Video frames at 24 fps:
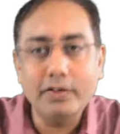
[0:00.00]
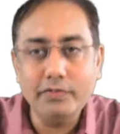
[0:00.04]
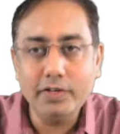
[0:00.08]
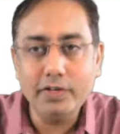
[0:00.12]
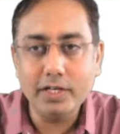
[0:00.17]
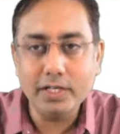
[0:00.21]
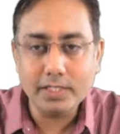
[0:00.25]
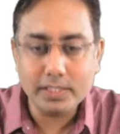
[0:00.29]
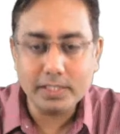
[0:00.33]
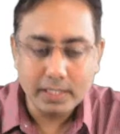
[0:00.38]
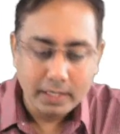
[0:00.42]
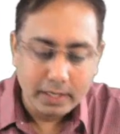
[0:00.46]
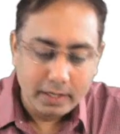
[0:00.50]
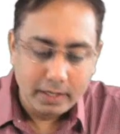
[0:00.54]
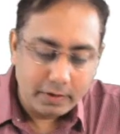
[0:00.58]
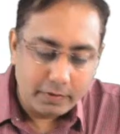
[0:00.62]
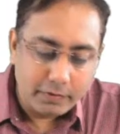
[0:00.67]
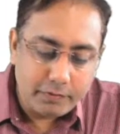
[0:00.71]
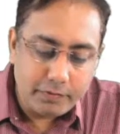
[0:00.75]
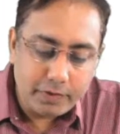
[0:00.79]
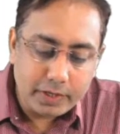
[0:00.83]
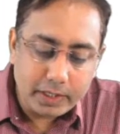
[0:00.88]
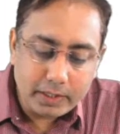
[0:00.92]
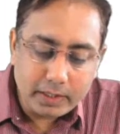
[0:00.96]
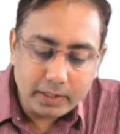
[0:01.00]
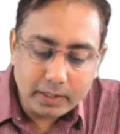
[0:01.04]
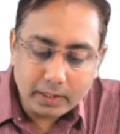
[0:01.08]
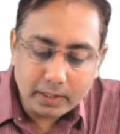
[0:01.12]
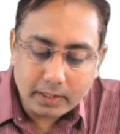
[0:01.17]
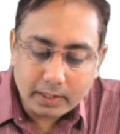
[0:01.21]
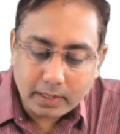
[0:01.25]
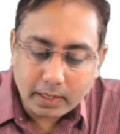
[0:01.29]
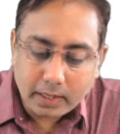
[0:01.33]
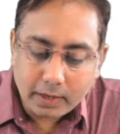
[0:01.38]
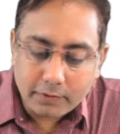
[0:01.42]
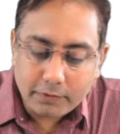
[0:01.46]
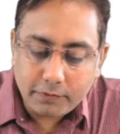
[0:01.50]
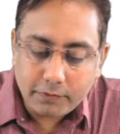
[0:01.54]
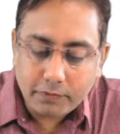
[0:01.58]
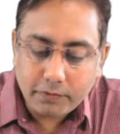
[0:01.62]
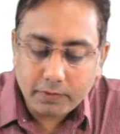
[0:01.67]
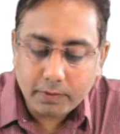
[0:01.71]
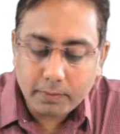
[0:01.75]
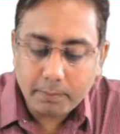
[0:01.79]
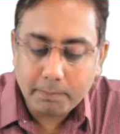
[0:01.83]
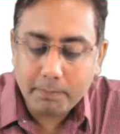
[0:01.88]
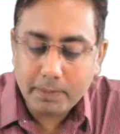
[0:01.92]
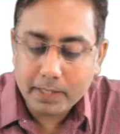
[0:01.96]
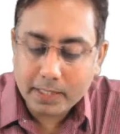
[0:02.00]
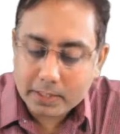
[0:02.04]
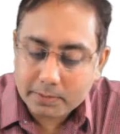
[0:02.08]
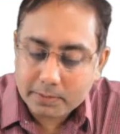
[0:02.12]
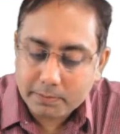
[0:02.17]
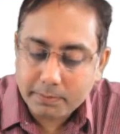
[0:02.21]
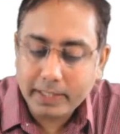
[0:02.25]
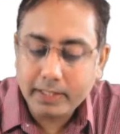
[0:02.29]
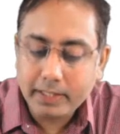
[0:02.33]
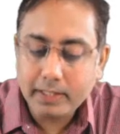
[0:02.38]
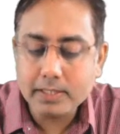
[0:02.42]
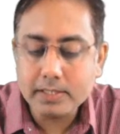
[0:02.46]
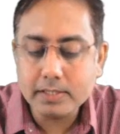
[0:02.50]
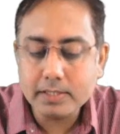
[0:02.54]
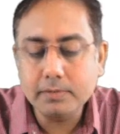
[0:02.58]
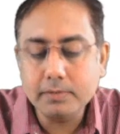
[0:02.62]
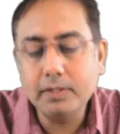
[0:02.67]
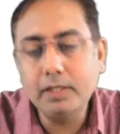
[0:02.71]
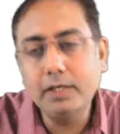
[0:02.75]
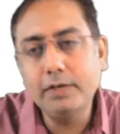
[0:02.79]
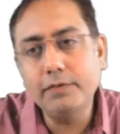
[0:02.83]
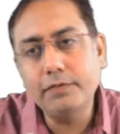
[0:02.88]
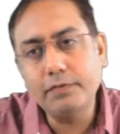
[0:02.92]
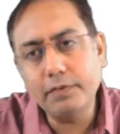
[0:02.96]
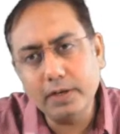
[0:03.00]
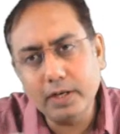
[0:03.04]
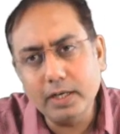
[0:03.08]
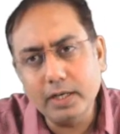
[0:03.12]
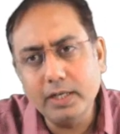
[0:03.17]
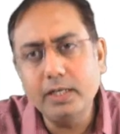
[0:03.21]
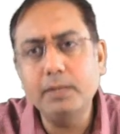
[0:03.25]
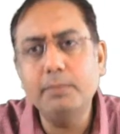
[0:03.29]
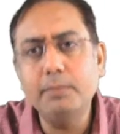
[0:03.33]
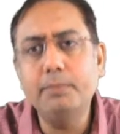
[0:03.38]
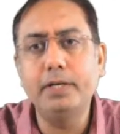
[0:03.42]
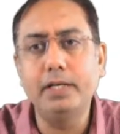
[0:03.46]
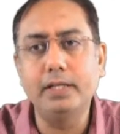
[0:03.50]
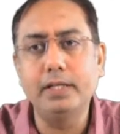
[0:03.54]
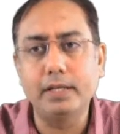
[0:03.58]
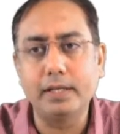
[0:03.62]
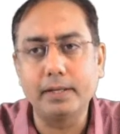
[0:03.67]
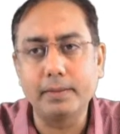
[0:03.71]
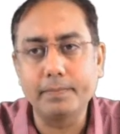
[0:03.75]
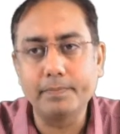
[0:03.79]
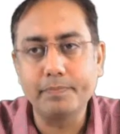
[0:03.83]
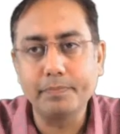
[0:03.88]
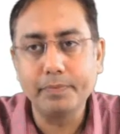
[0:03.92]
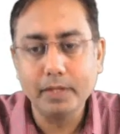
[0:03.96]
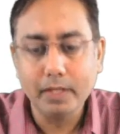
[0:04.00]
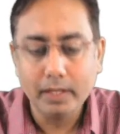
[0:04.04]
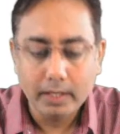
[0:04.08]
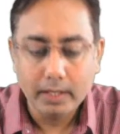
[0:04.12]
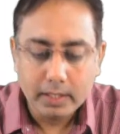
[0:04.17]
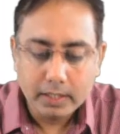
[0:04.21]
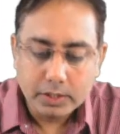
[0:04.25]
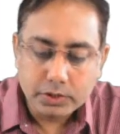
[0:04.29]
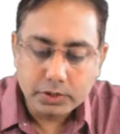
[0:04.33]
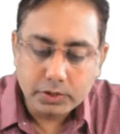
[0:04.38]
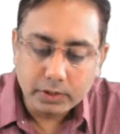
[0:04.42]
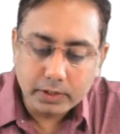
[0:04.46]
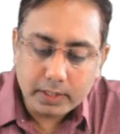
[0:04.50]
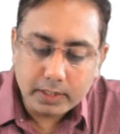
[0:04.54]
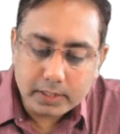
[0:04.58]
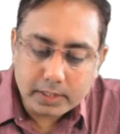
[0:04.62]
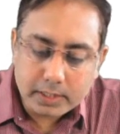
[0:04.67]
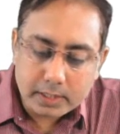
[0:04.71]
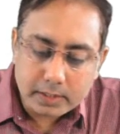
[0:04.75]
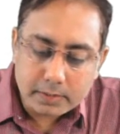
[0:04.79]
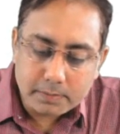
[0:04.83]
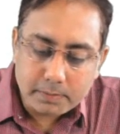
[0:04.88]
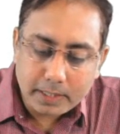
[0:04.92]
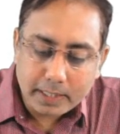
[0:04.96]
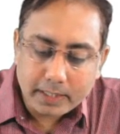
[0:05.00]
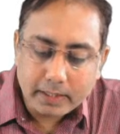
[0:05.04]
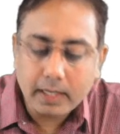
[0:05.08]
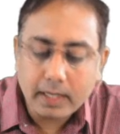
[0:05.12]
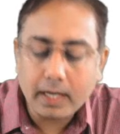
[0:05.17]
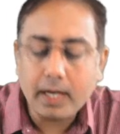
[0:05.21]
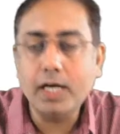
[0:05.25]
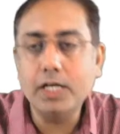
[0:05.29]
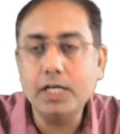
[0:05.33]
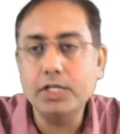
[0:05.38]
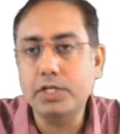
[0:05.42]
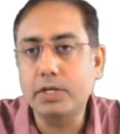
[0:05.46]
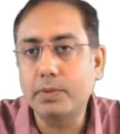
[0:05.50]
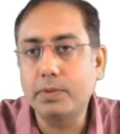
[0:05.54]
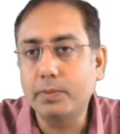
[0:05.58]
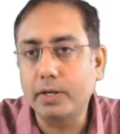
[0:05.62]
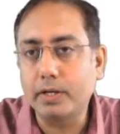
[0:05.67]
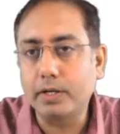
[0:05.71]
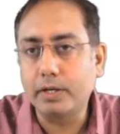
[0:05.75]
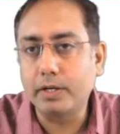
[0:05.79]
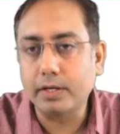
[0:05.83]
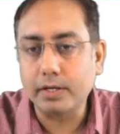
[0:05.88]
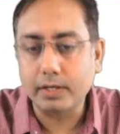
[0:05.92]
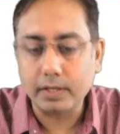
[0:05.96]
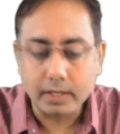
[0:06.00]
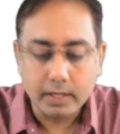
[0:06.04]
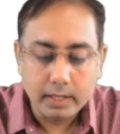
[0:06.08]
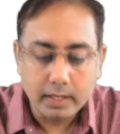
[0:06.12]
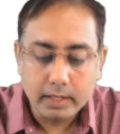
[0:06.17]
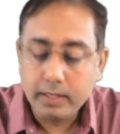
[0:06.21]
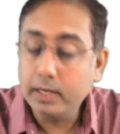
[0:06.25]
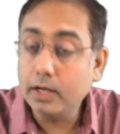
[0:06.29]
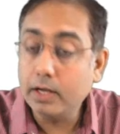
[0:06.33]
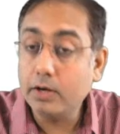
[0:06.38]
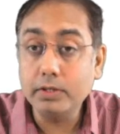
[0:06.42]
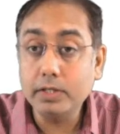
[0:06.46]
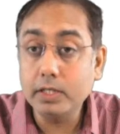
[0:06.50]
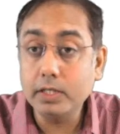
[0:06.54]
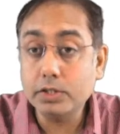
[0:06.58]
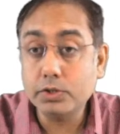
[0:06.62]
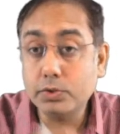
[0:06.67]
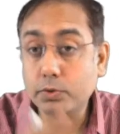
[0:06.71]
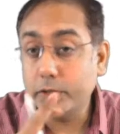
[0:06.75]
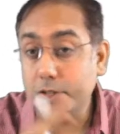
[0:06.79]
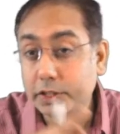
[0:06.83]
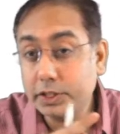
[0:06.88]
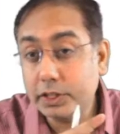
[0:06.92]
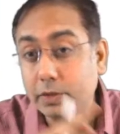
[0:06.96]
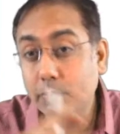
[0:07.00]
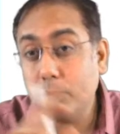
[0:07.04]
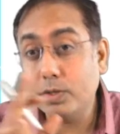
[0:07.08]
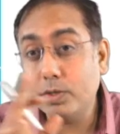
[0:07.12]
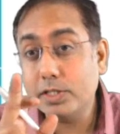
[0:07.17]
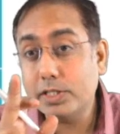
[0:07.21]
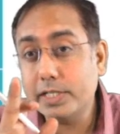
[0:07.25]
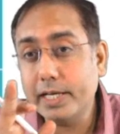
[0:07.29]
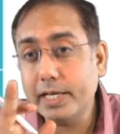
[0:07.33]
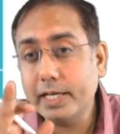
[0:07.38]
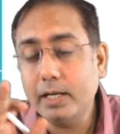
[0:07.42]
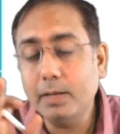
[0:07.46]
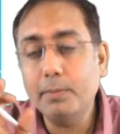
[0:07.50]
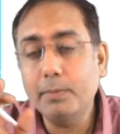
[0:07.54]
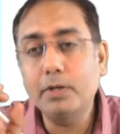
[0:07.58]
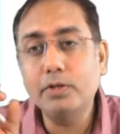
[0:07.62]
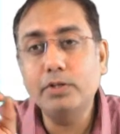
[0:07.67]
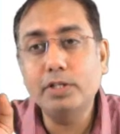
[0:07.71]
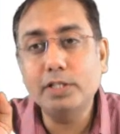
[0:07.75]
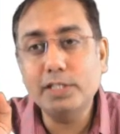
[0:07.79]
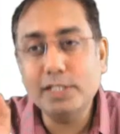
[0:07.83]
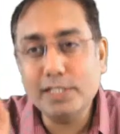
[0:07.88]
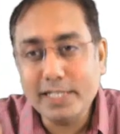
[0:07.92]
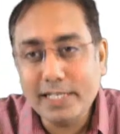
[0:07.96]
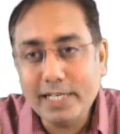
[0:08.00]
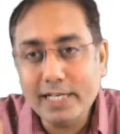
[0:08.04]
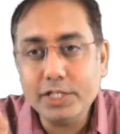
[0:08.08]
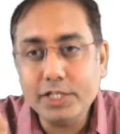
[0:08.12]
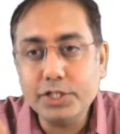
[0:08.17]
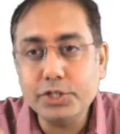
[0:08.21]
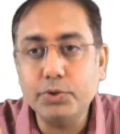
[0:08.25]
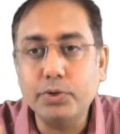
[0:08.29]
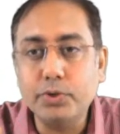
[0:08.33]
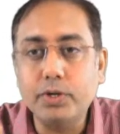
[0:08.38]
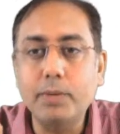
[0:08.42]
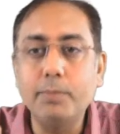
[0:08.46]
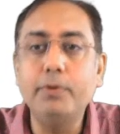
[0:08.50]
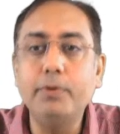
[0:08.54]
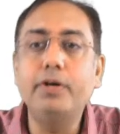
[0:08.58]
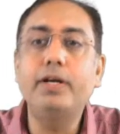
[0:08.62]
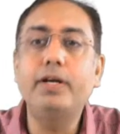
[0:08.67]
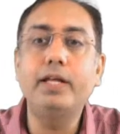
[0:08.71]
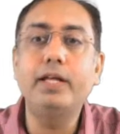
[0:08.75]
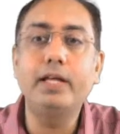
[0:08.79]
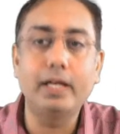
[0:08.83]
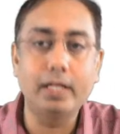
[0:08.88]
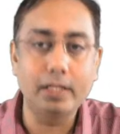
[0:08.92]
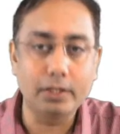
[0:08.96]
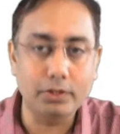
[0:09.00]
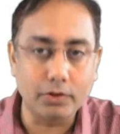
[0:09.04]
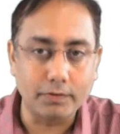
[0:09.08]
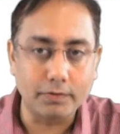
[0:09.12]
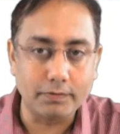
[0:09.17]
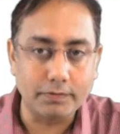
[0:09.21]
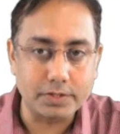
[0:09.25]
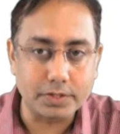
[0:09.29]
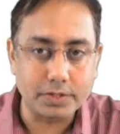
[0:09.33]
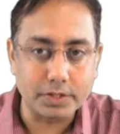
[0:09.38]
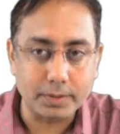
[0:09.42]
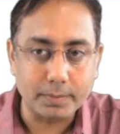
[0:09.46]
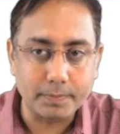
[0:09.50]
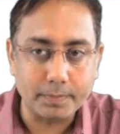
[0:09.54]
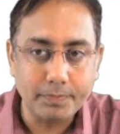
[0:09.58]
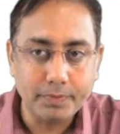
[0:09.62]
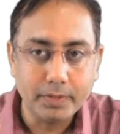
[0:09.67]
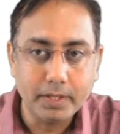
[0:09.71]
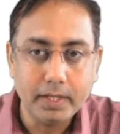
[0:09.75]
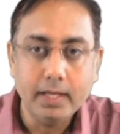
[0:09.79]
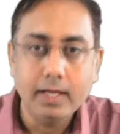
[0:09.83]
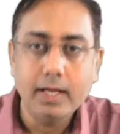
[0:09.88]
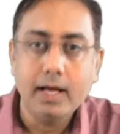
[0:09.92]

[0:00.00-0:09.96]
5 years with cough plus minus difficulty breathing. So this is by the ASHA worker. Now this question was saying about the CHO, community health officer.